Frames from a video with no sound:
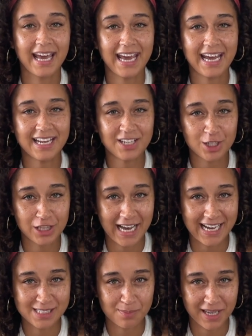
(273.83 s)
and your
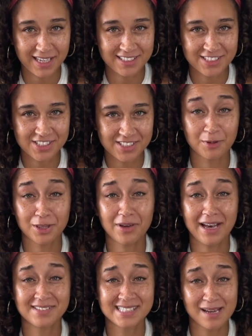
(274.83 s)
last page, whether you
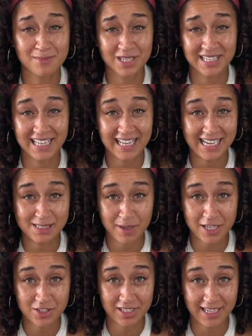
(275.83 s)
have stamps on that last
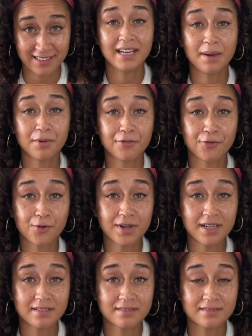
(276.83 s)
page or not. Number
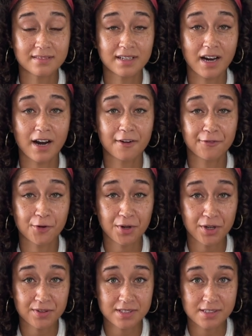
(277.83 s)
4 are
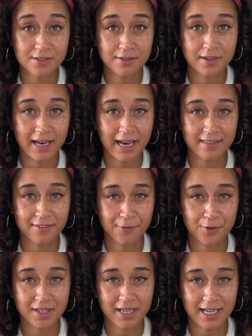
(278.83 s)
photos
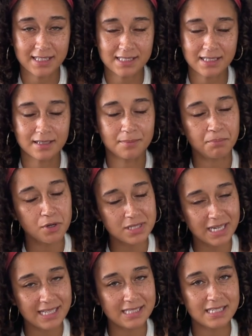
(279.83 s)
for the consulate. Most
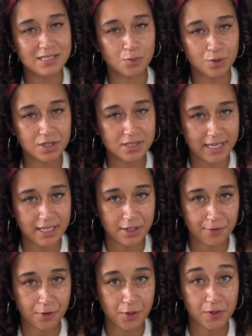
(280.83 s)
consulates will take your
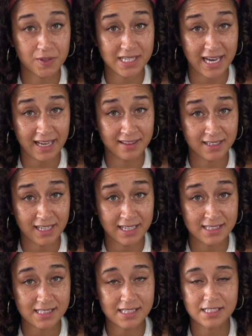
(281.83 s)
photos at the
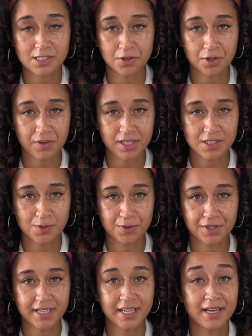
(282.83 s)
consulate, so no need to
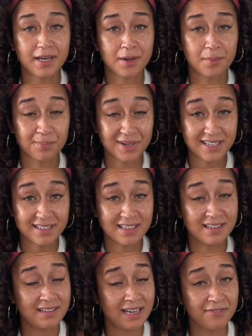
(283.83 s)
worry. but
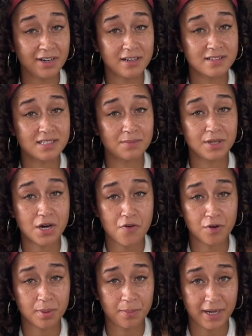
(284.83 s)
it never hurts to be
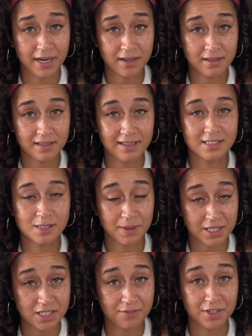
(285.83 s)
over-prepared, and
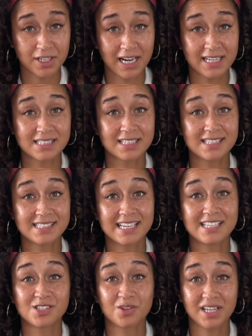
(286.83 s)
especially if your consulate
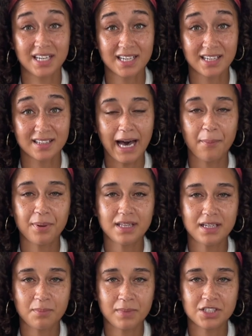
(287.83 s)
says you need it. I'll put the
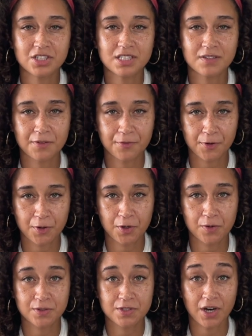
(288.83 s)
dimensions of the
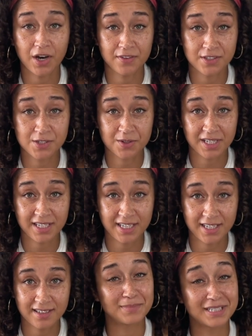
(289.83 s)
photos on the screen
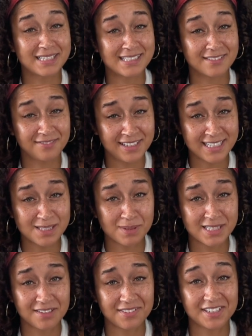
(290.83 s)
here because they're very
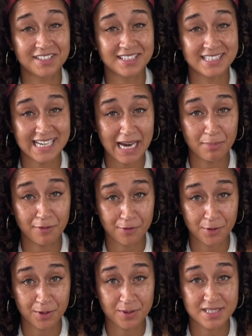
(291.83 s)
specific on the type of
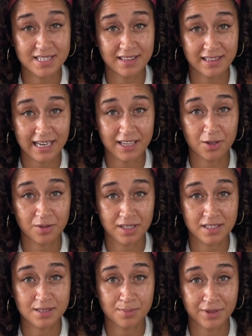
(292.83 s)
photos that you'll
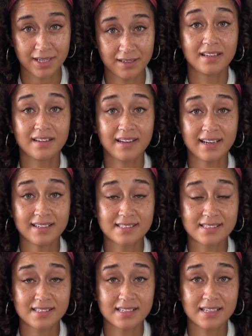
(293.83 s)
need to bring.
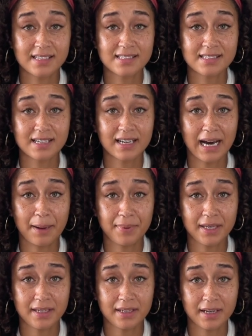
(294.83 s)
Next is a
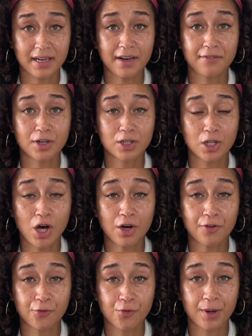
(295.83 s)
copy of your long
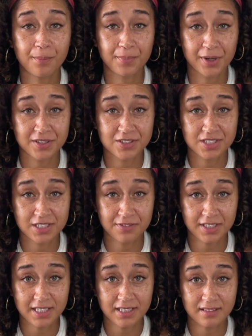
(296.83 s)
form birth
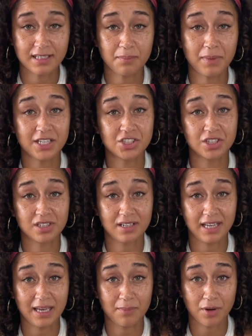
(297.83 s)
certificate, and make sure the
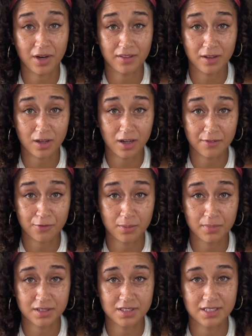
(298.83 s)
name on the long form
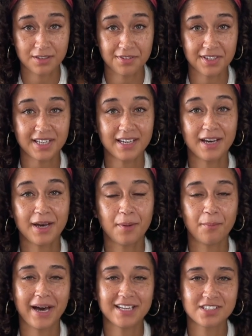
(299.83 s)
birth certificate
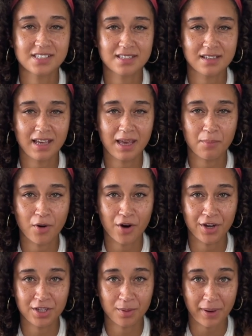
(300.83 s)
matches the name
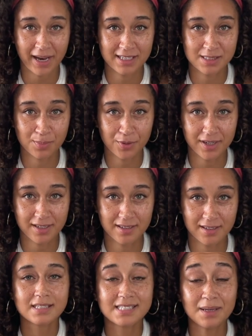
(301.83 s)
on your passport.
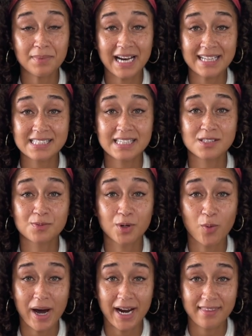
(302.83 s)
Some consulates
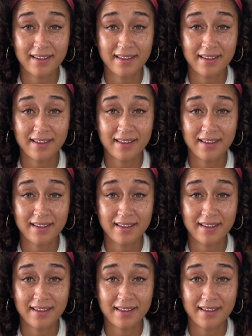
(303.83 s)
require